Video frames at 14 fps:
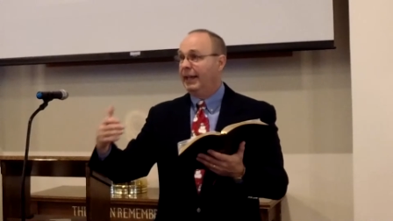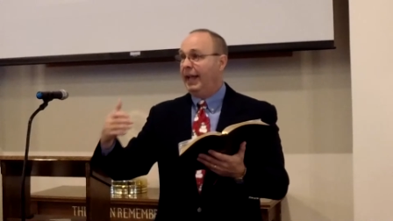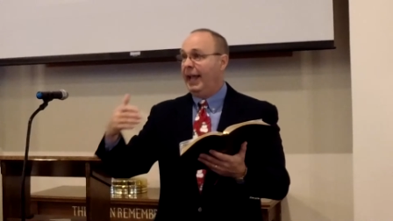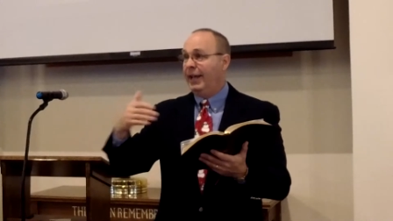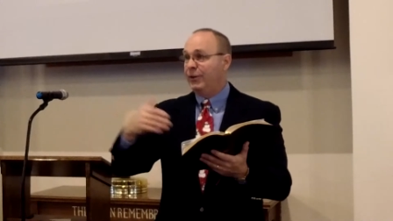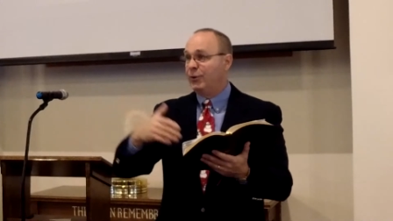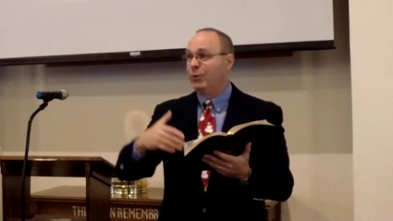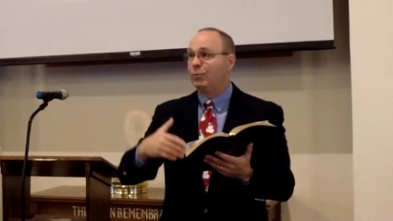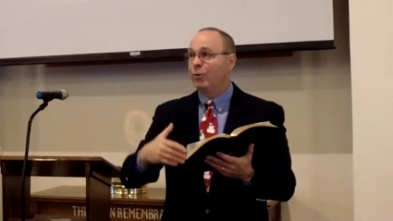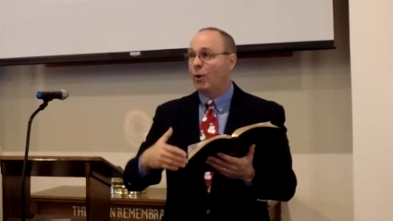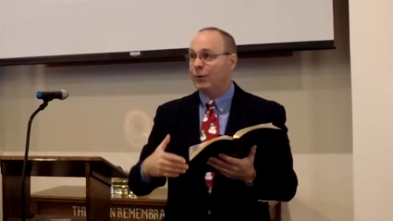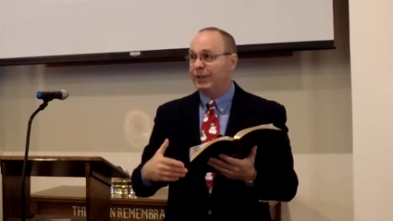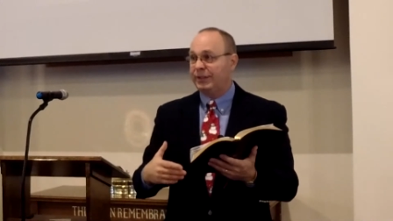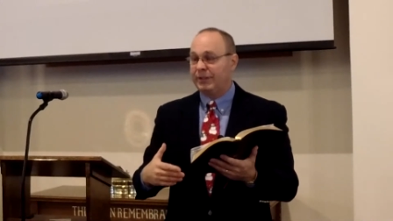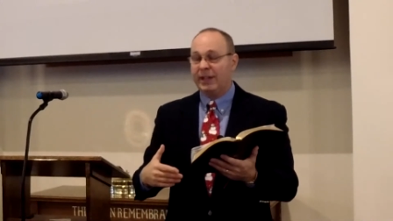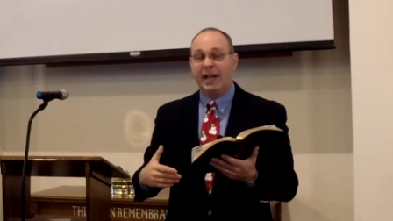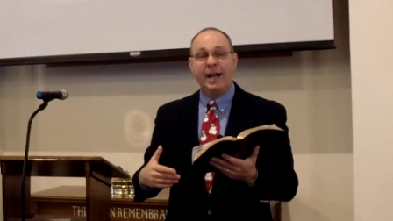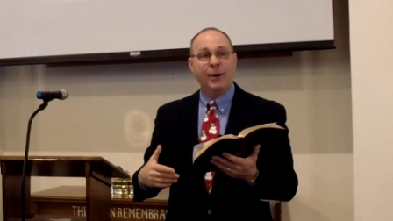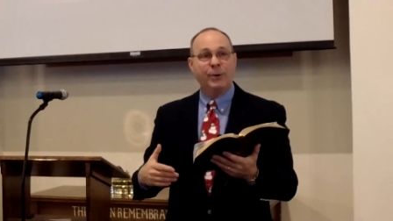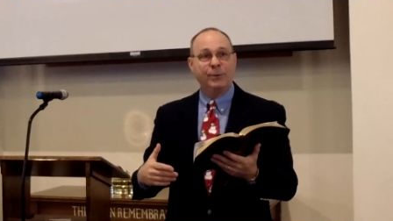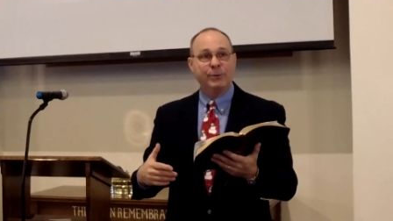and who wrote it
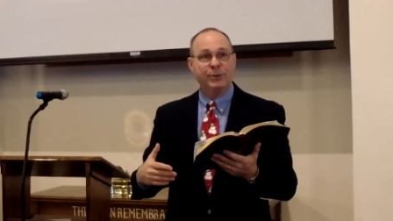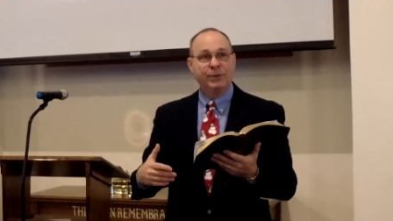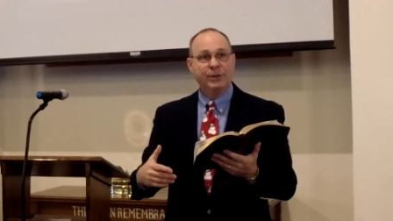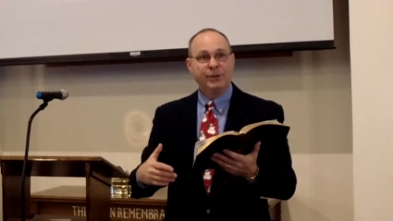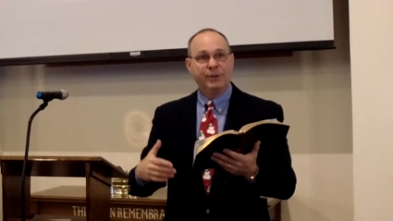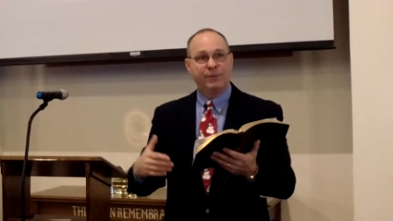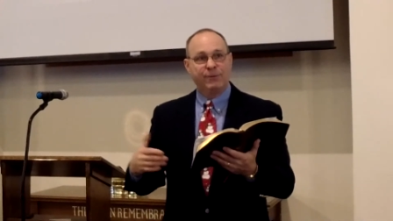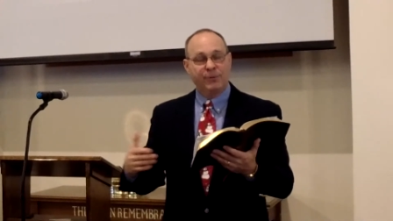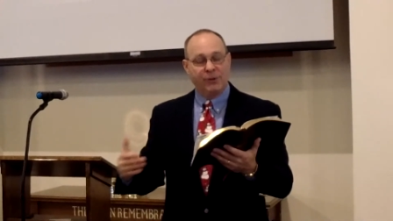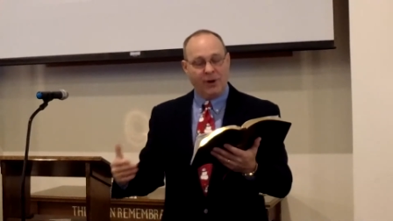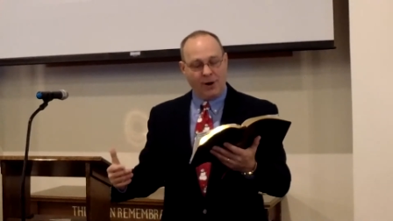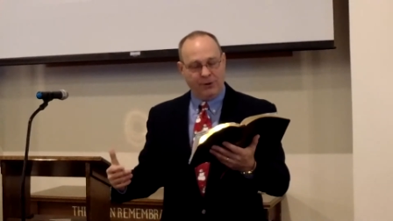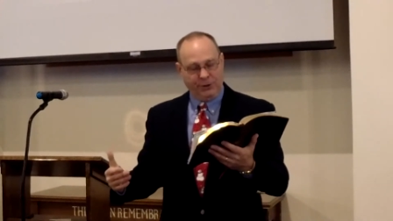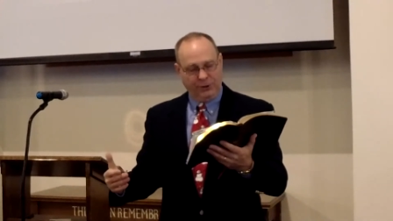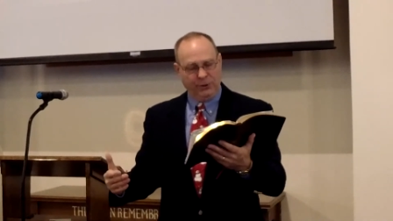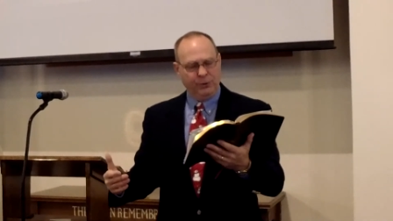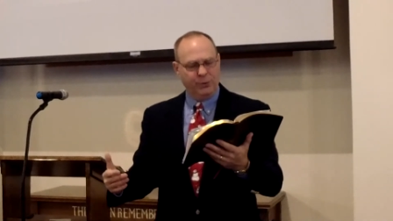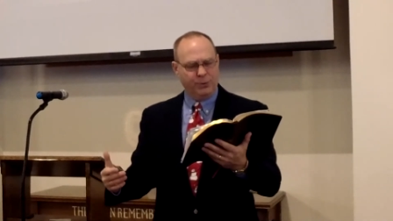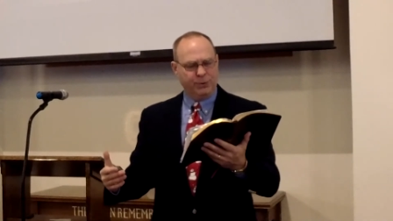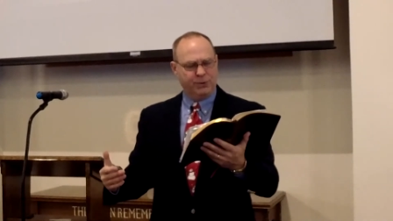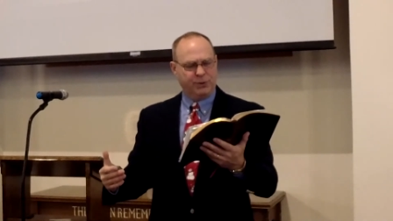down for our
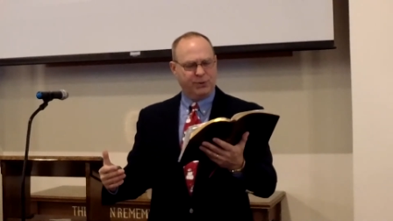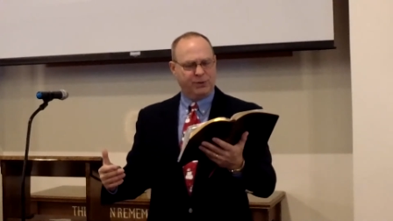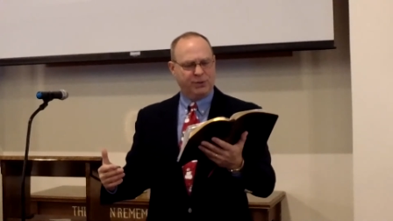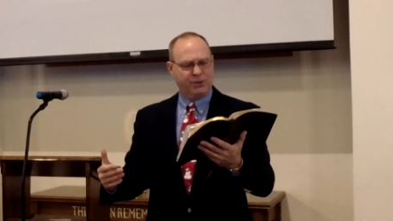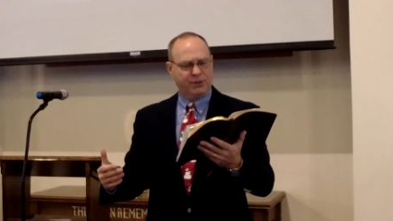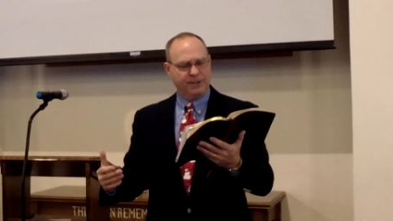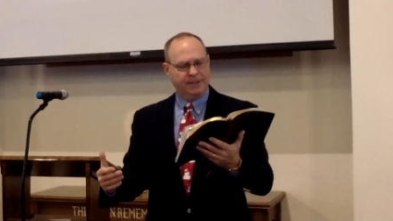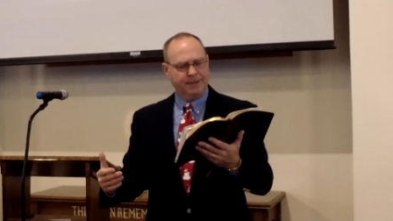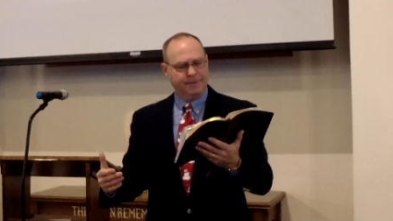use.